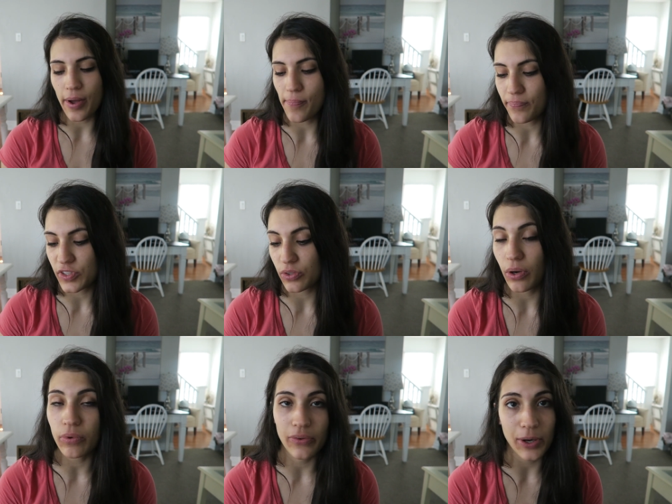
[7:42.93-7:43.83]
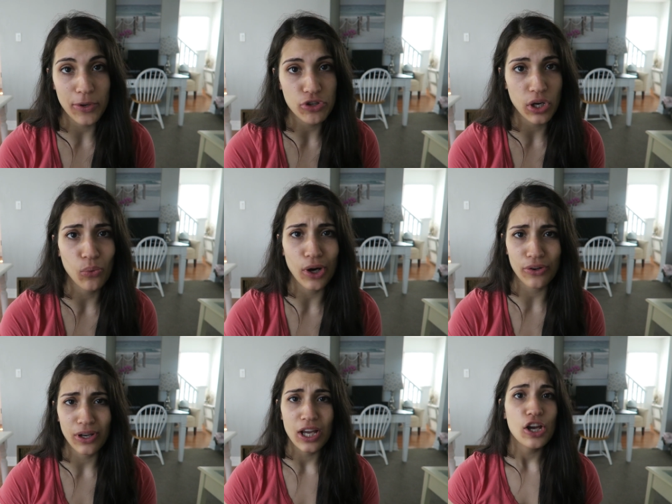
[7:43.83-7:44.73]
Um, so I really recommend drinking
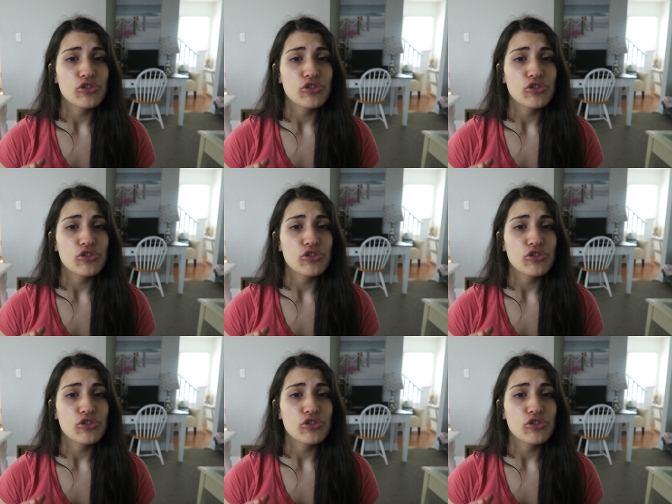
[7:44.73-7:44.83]
water.